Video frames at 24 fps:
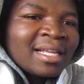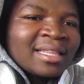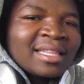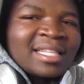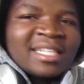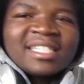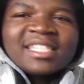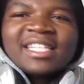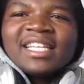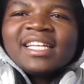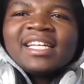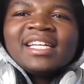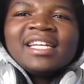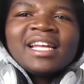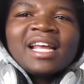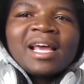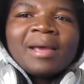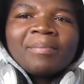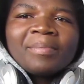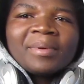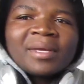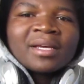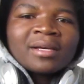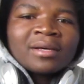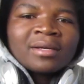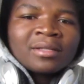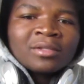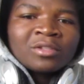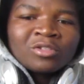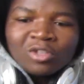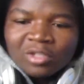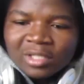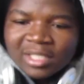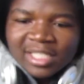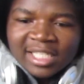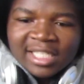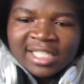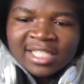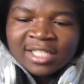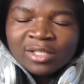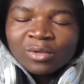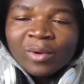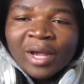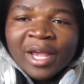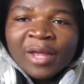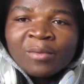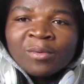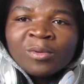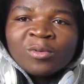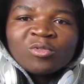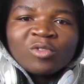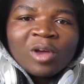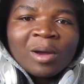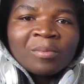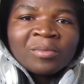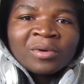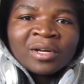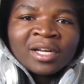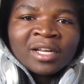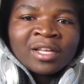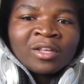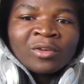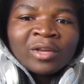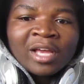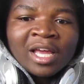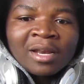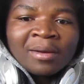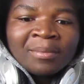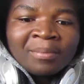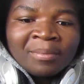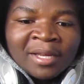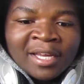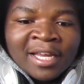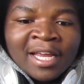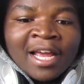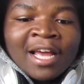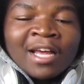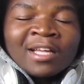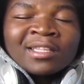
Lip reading: This kidnapping. Most is the way in news company you can be.